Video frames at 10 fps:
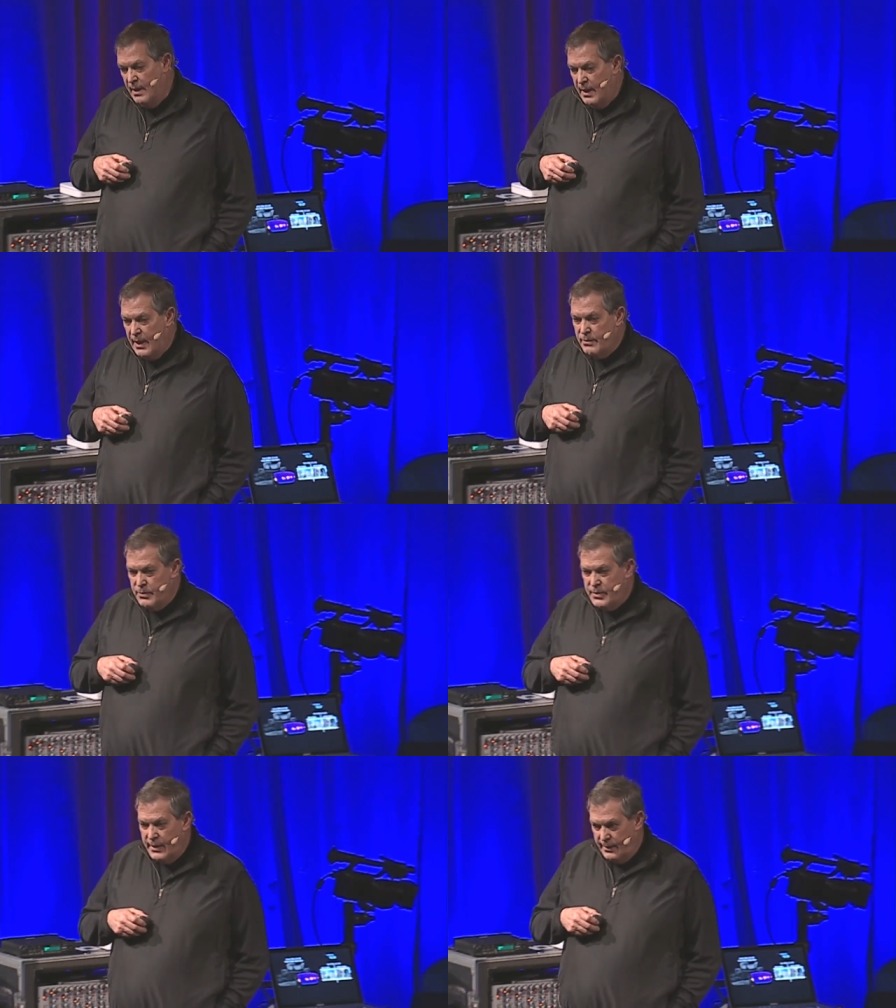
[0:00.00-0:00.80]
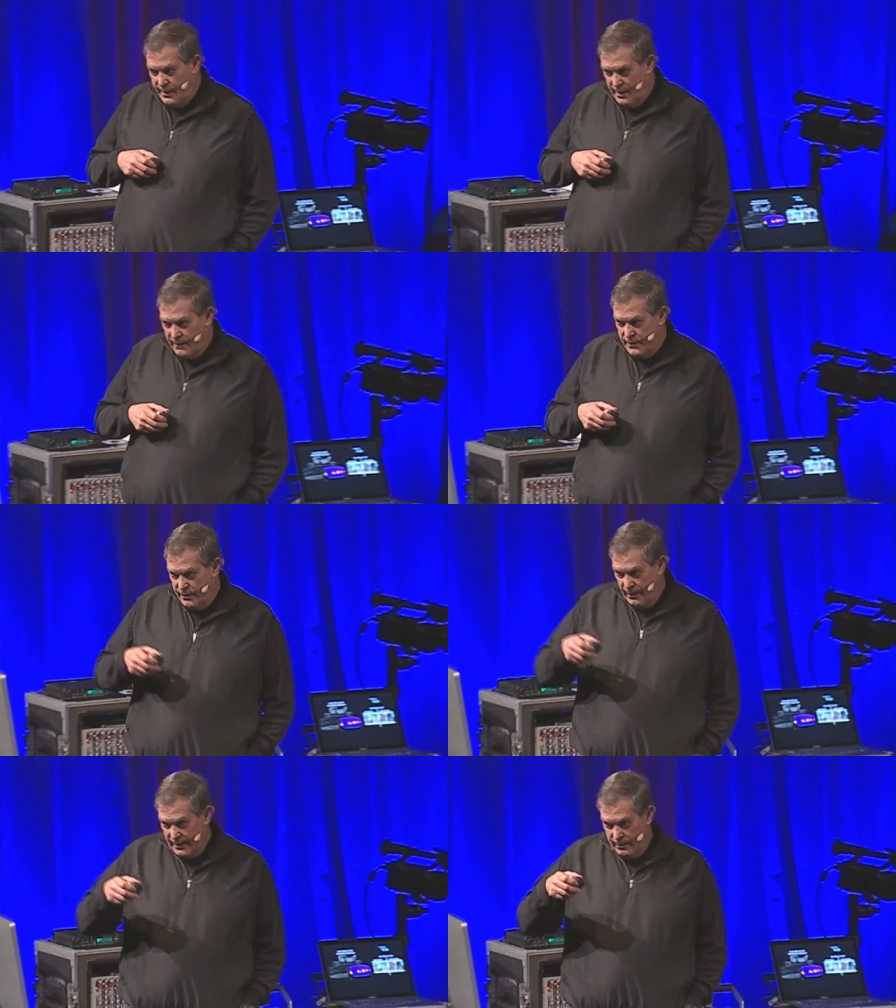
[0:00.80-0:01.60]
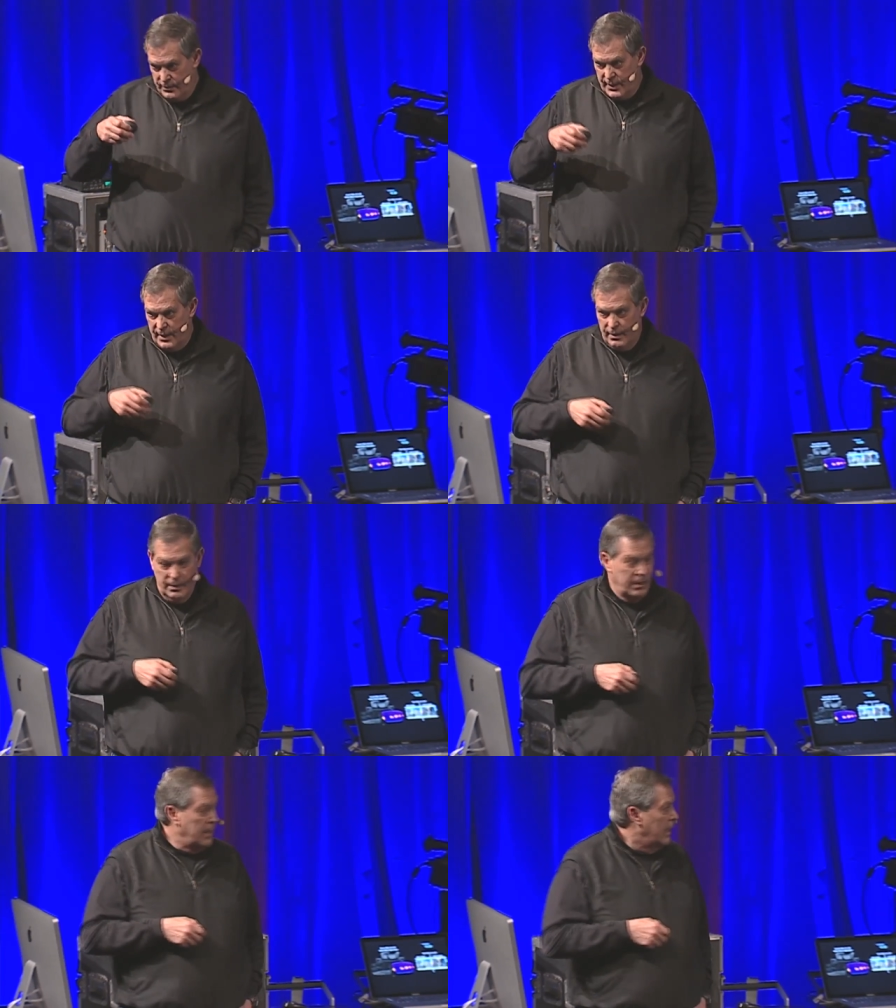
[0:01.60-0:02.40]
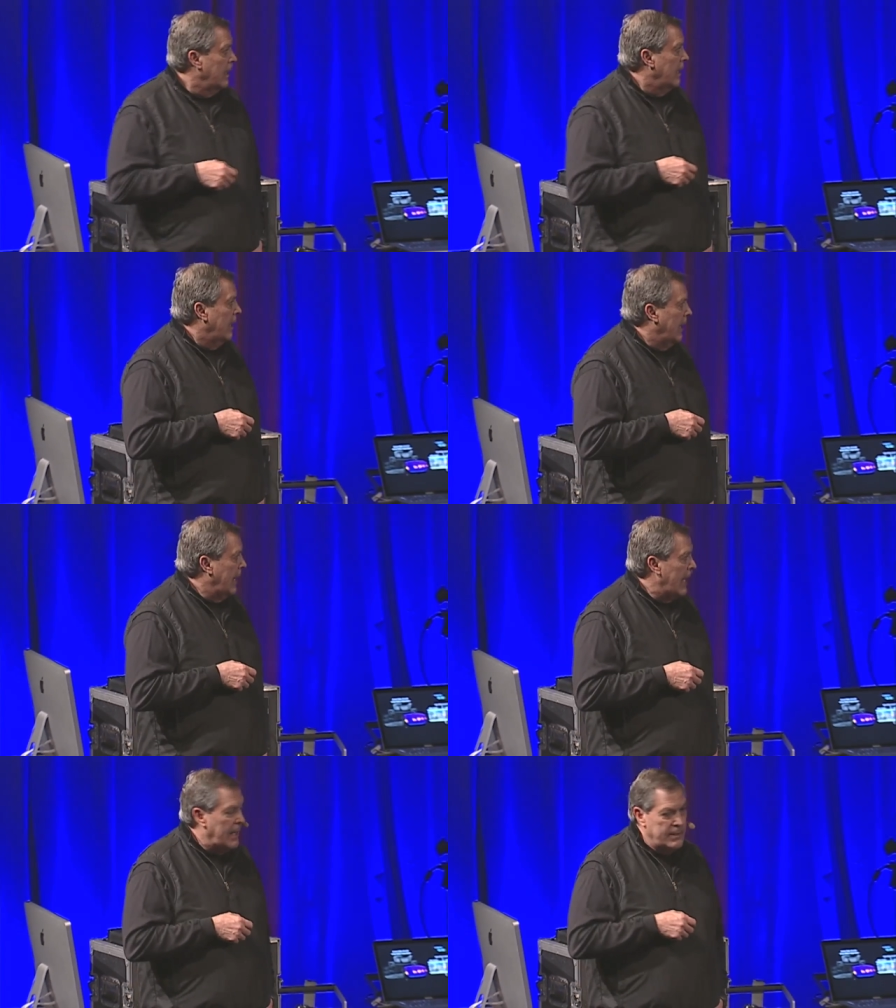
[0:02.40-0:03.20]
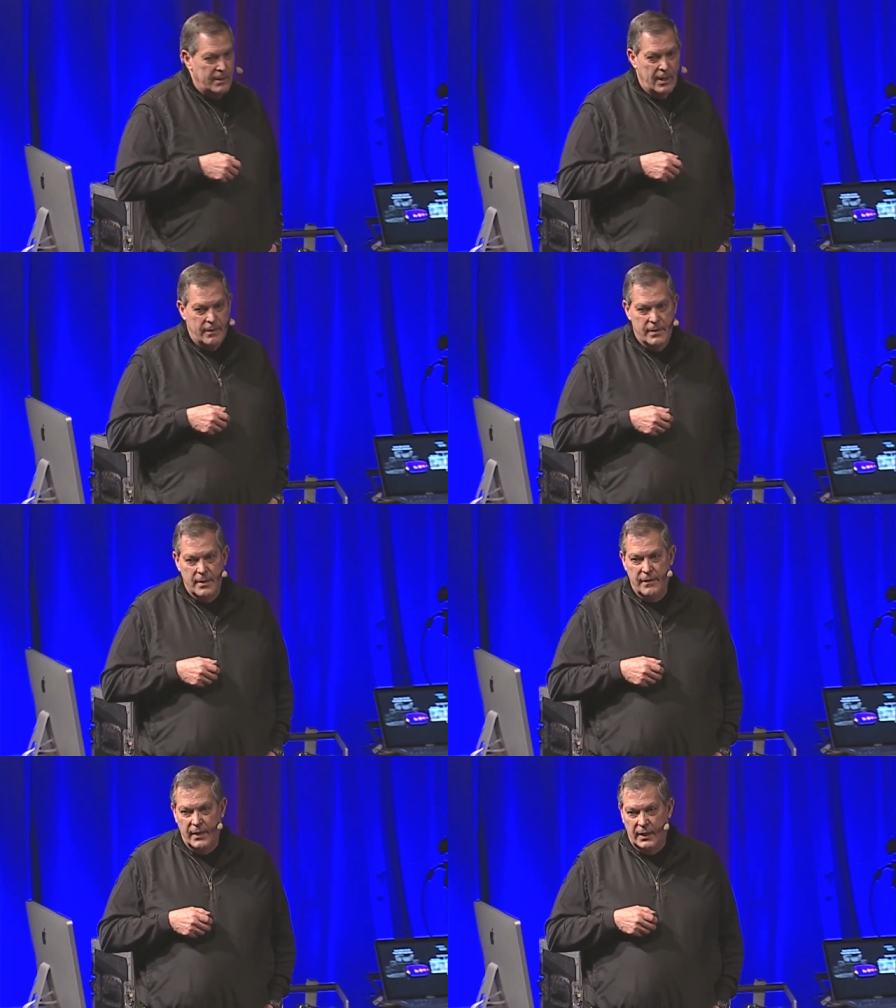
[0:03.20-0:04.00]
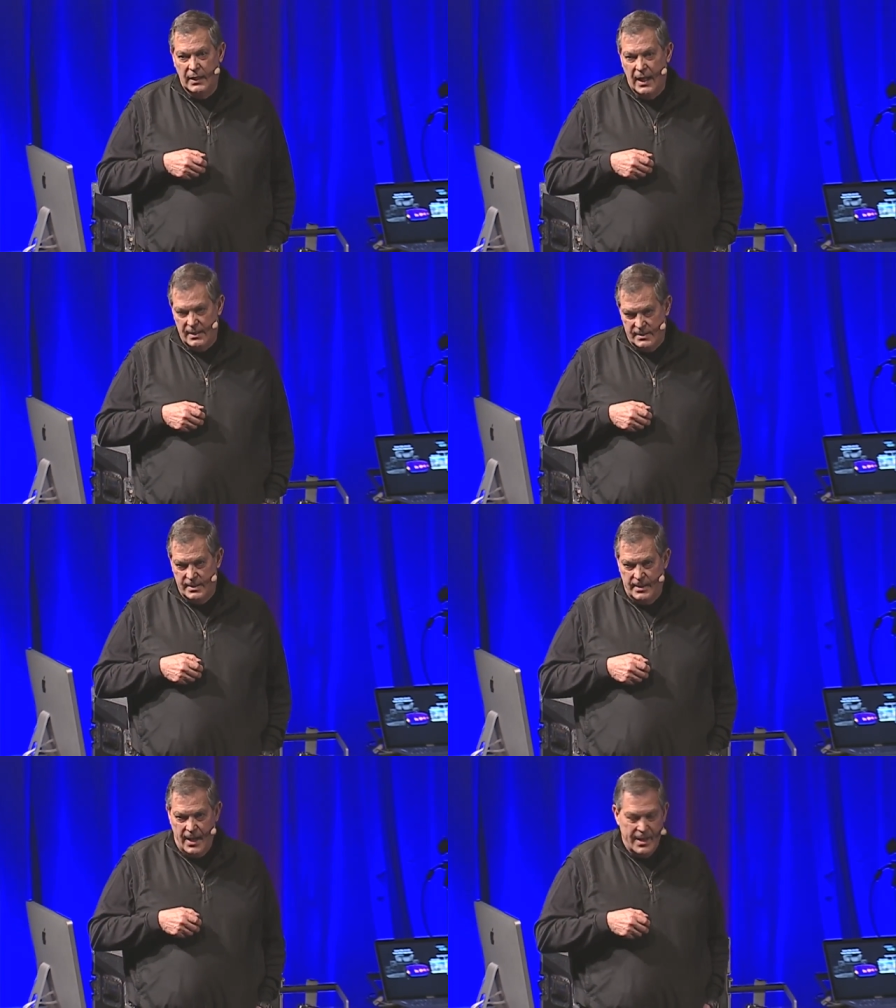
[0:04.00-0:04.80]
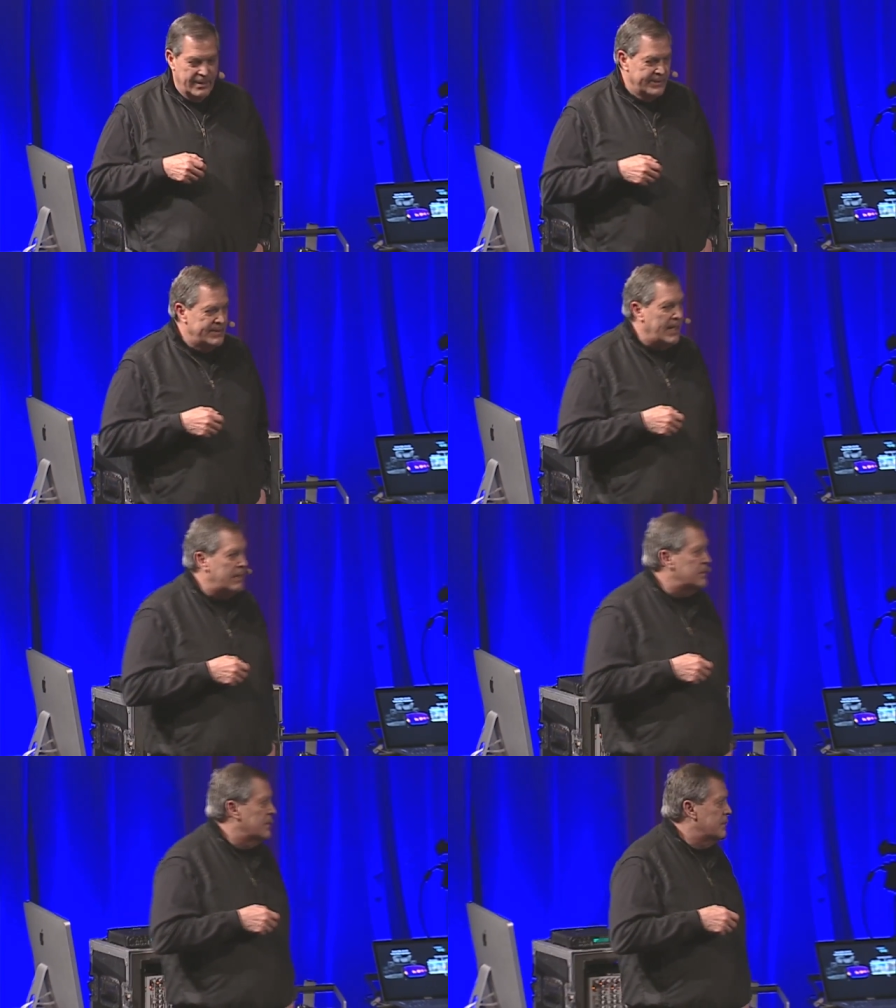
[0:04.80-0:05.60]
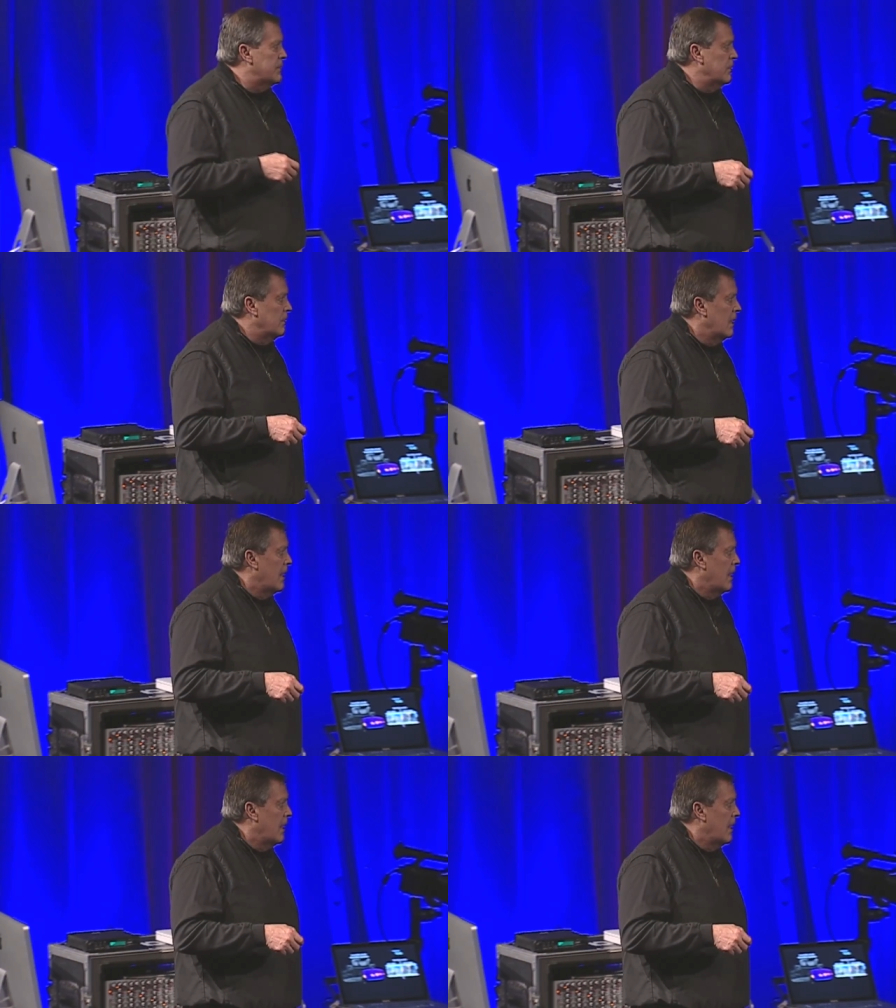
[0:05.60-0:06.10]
Interestingly enough, the director who's here had the guts and intelligence to